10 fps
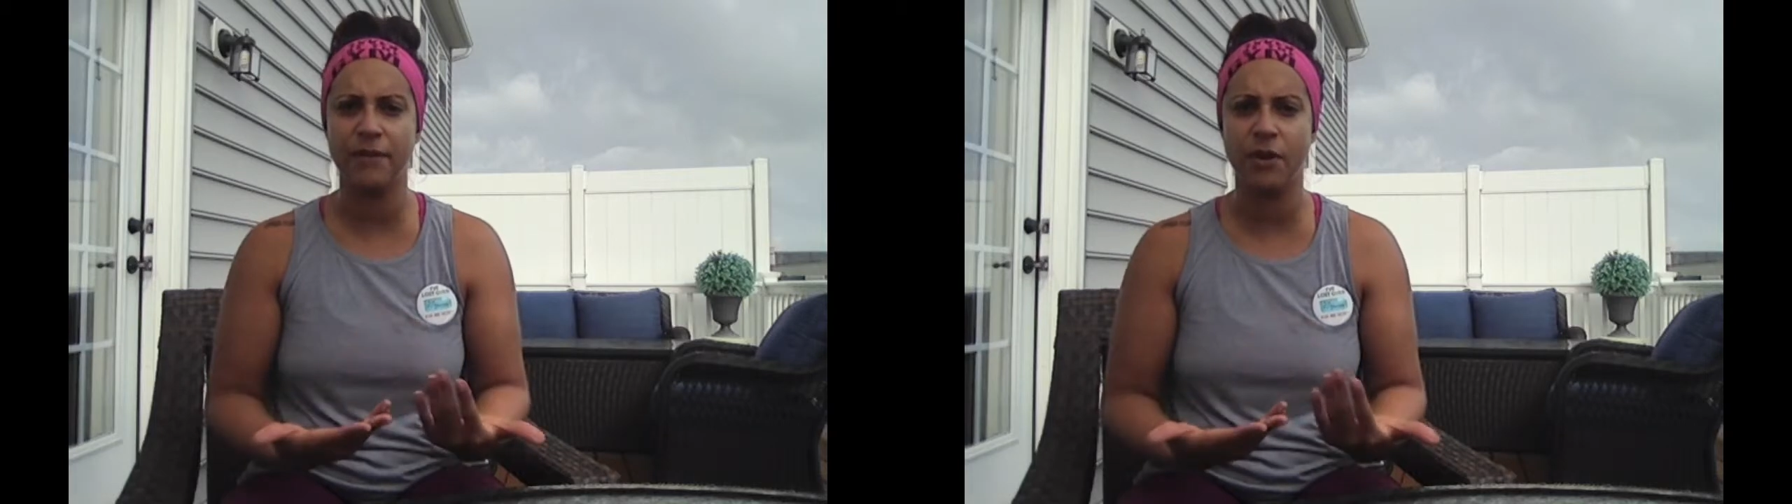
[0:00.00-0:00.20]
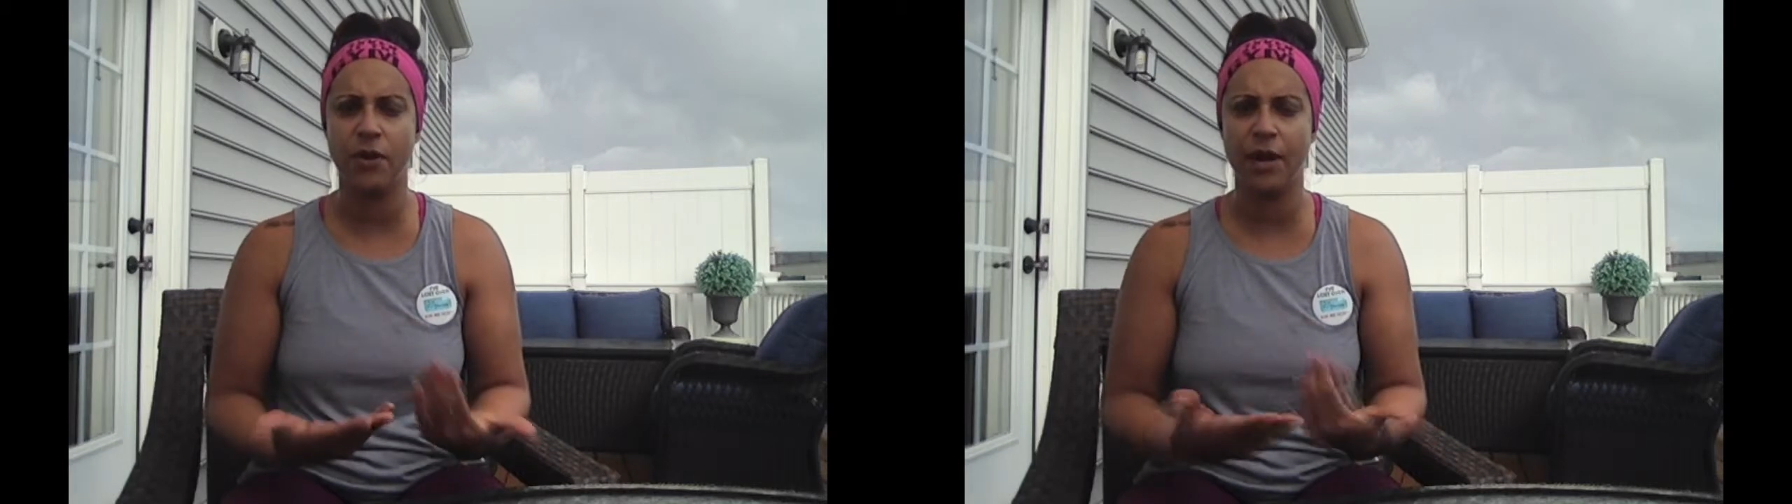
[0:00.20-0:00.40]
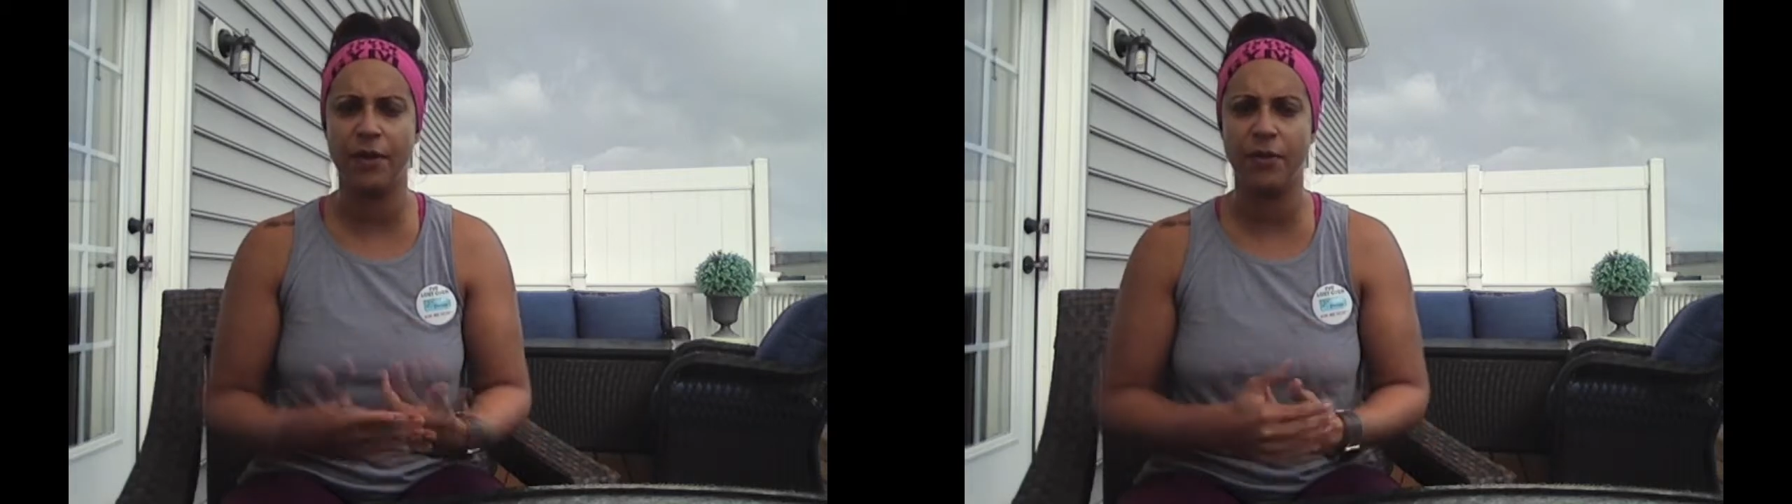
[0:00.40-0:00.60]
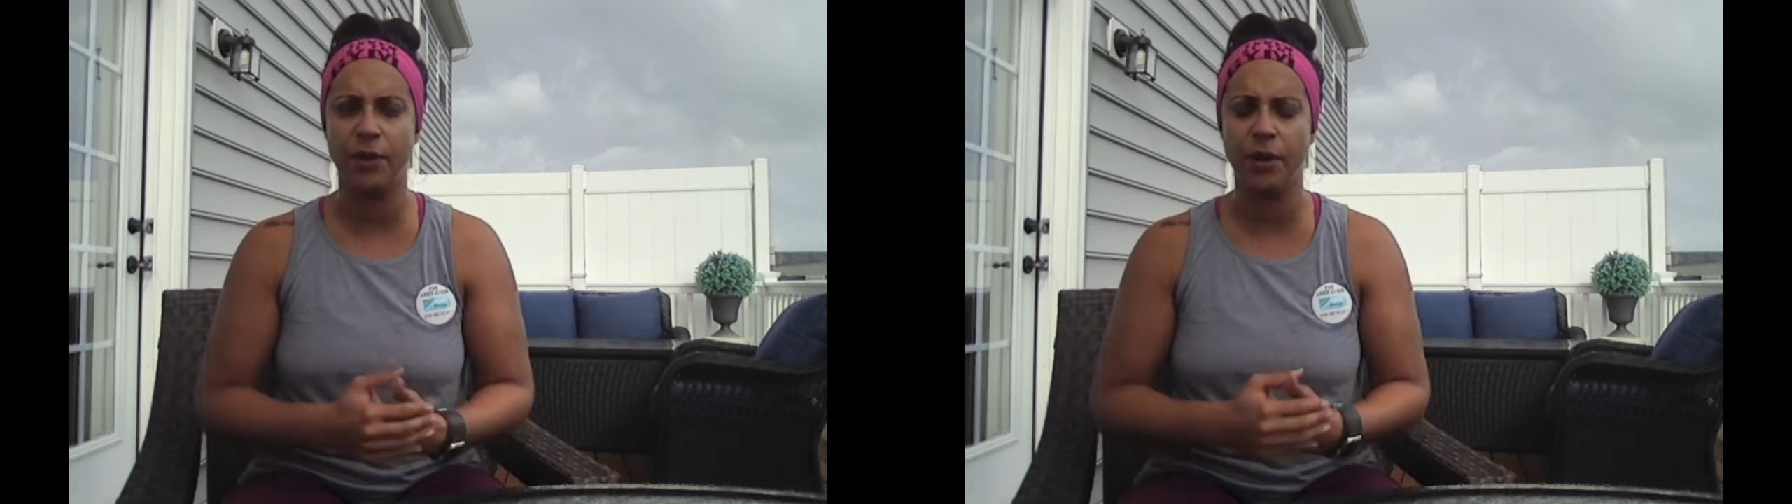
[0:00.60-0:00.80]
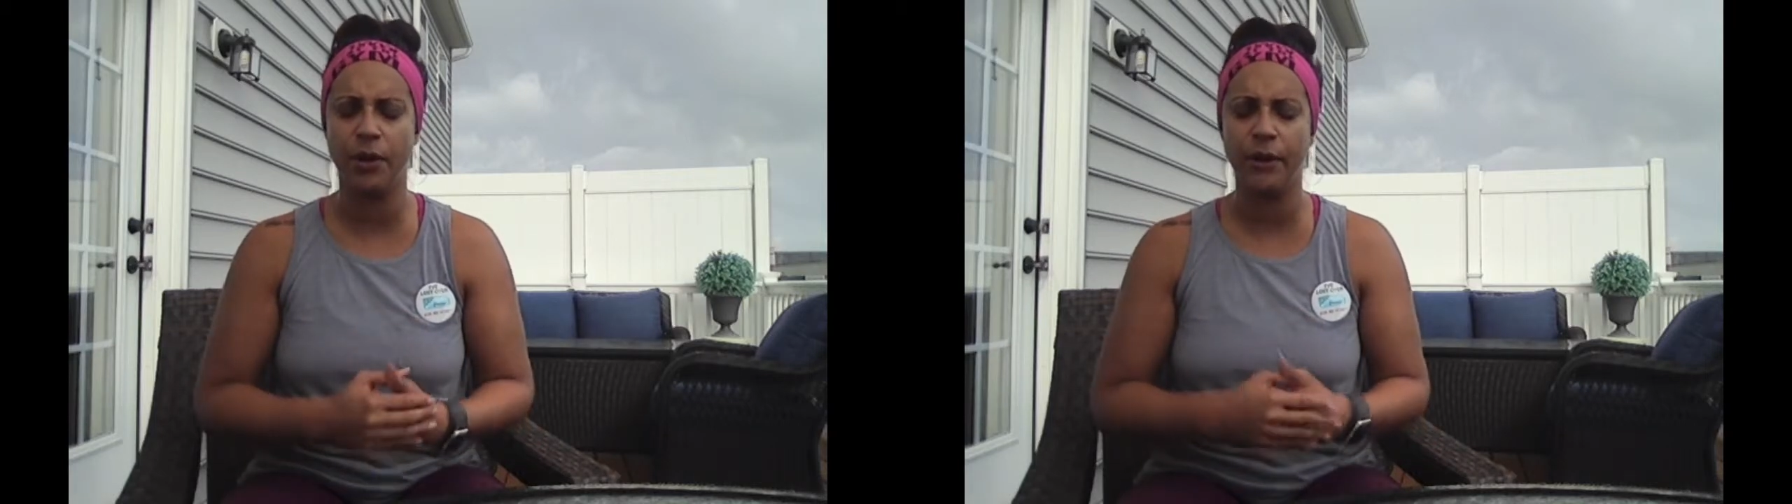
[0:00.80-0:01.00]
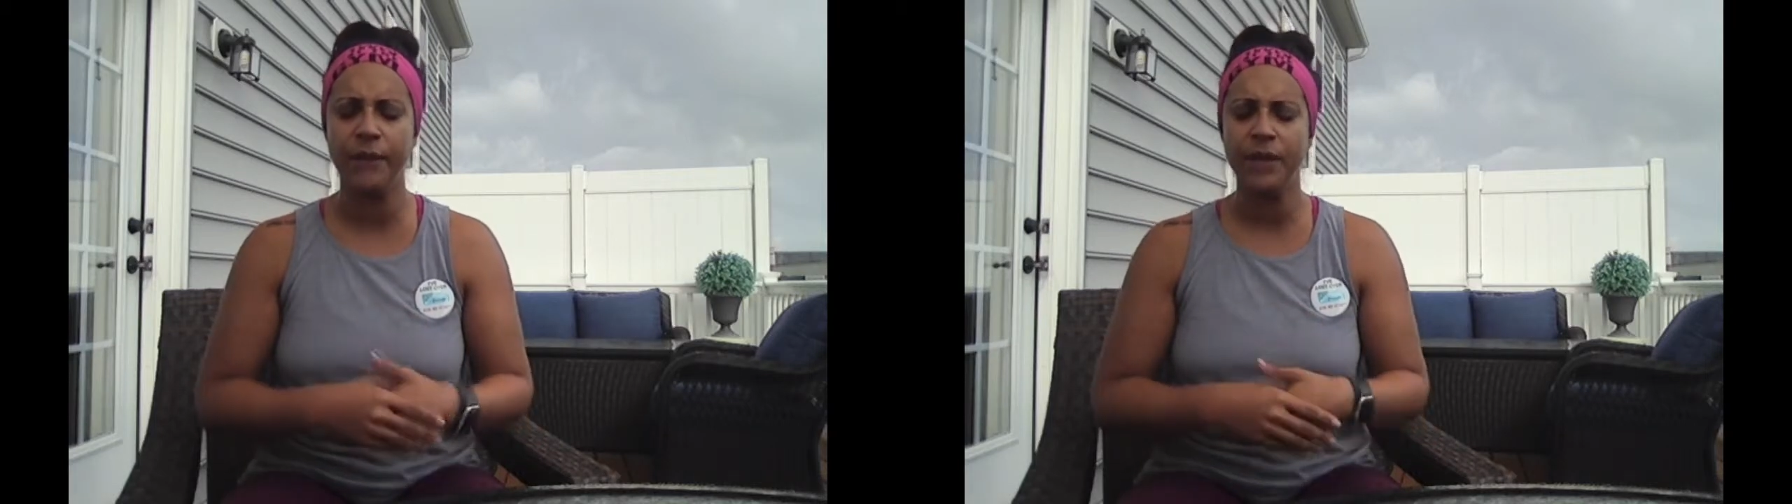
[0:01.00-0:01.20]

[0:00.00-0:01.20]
if you're an entrepreneur.